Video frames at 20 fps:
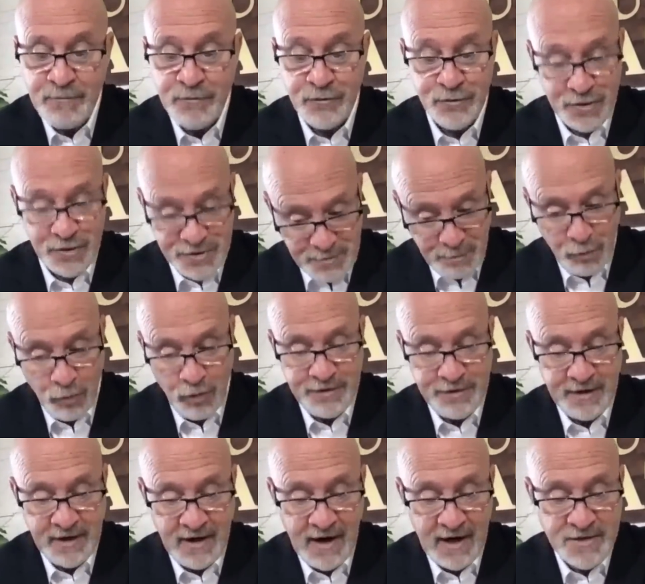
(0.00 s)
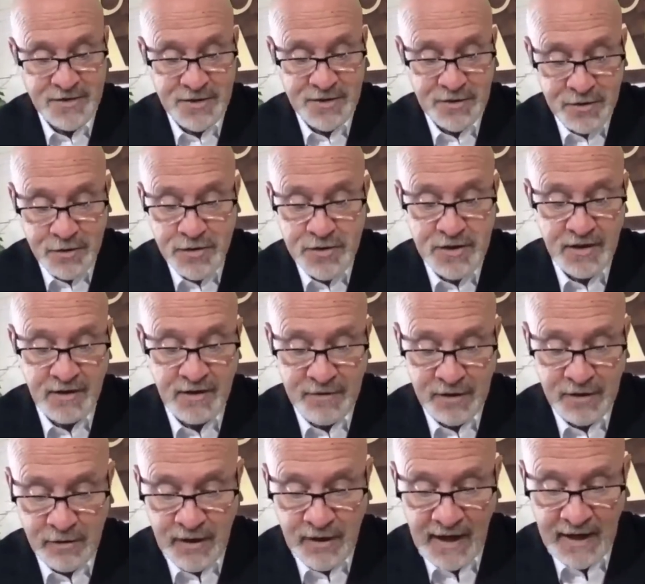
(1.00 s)
to support the Constitution of the
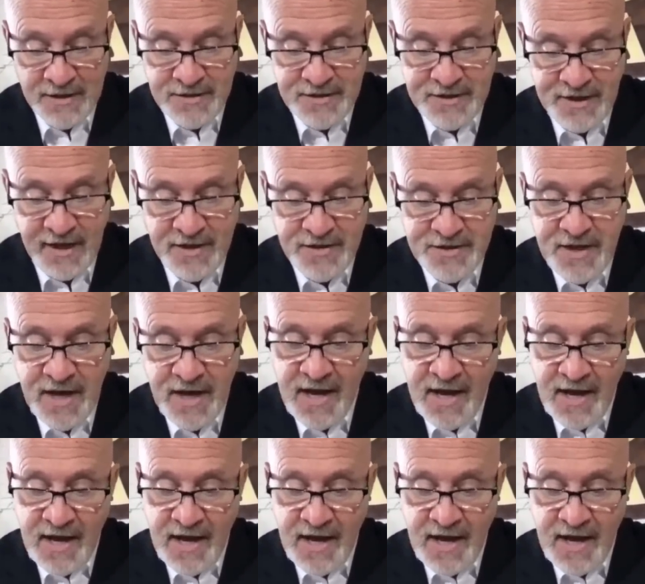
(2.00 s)
United States,